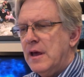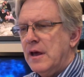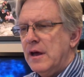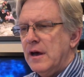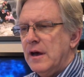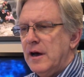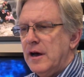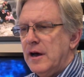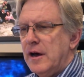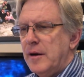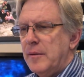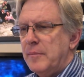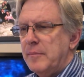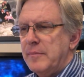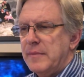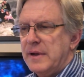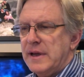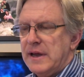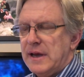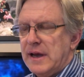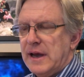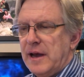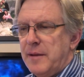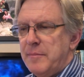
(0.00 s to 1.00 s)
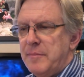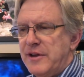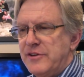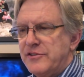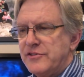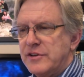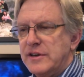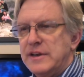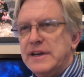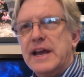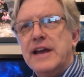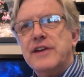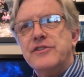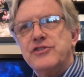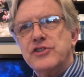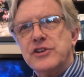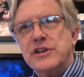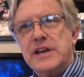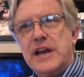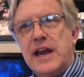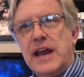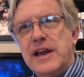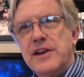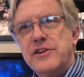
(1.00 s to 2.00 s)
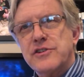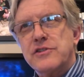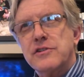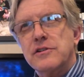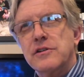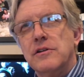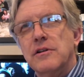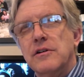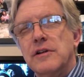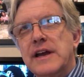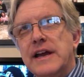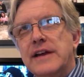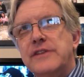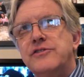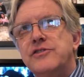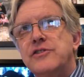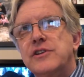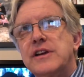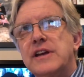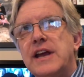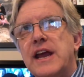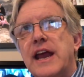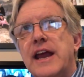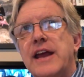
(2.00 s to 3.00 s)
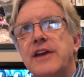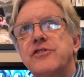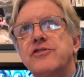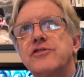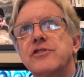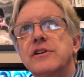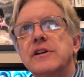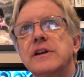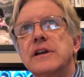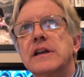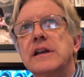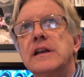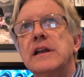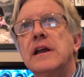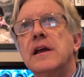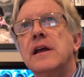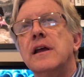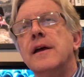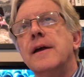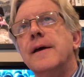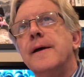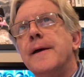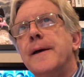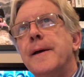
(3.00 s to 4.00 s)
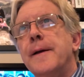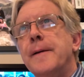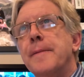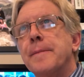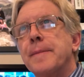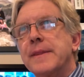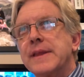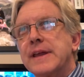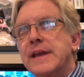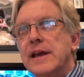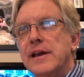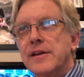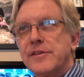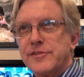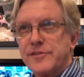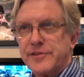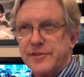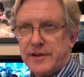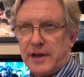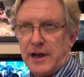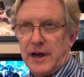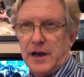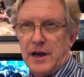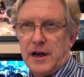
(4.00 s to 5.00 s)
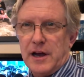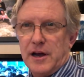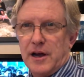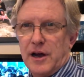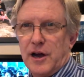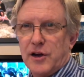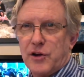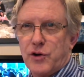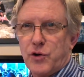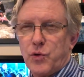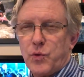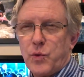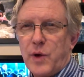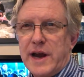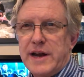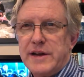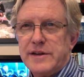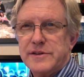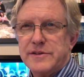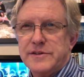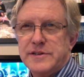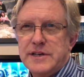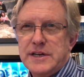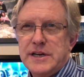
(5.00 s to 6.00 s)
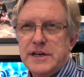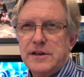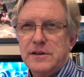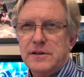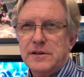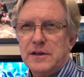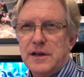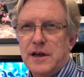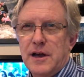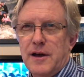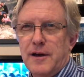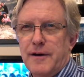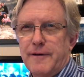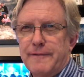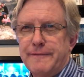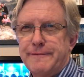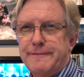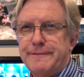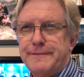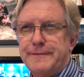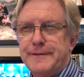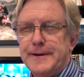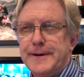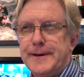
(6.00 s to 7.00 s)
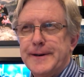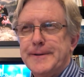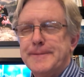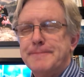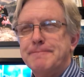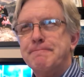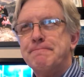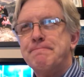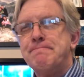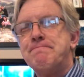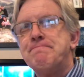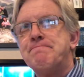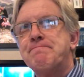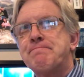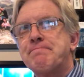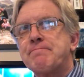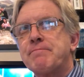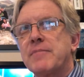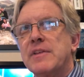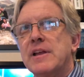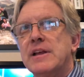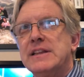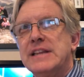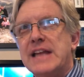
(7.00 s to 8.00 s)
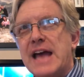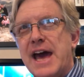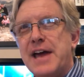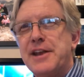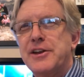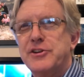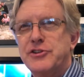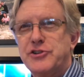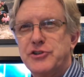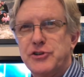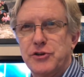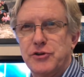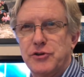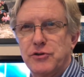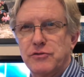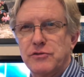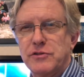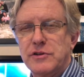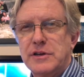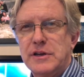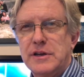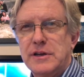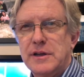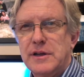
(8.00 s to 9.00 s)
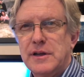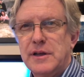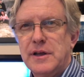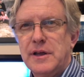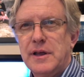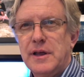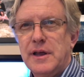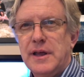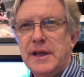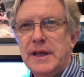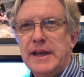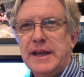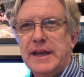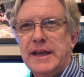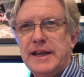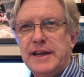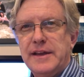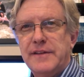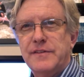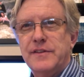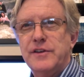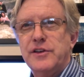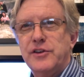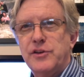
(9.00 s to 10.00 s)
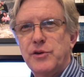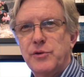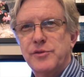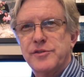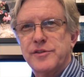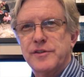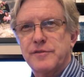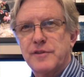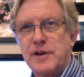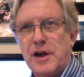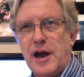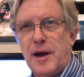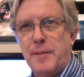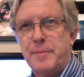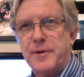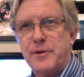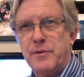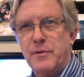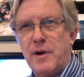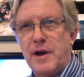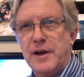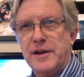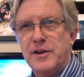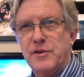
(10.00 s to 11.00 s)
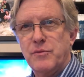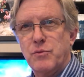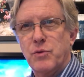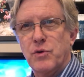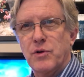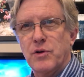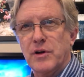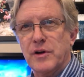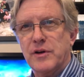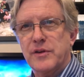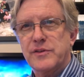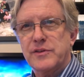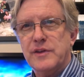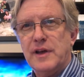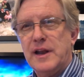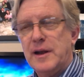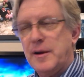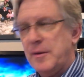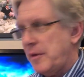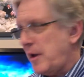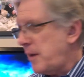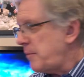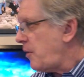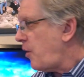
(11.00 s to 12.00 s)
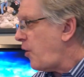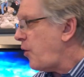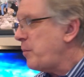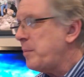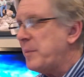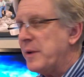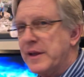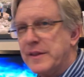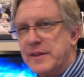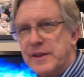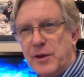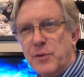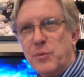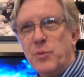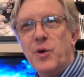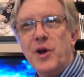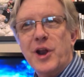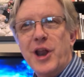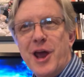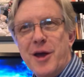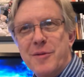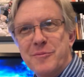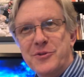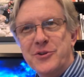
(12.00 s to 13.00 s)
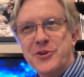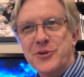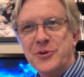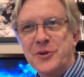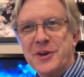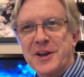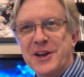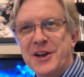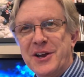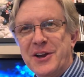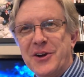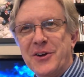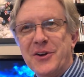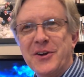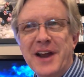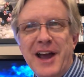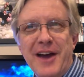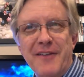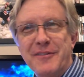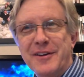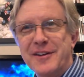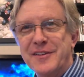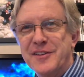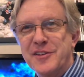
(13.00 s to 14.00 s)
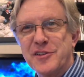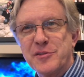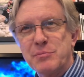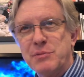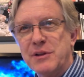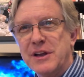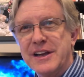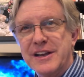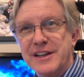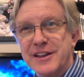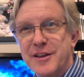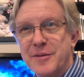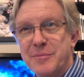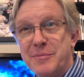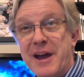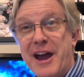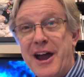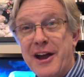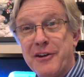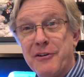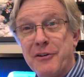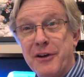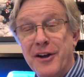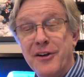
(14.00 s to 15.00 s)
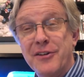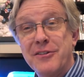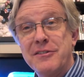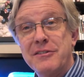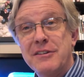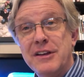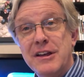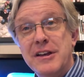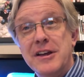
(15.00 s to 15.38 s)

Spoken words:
I mentioned educational. Education gets a great deal of latitude in the use of copyrighted works. And I'm hoping that what I'm doing here, having this playing in the background,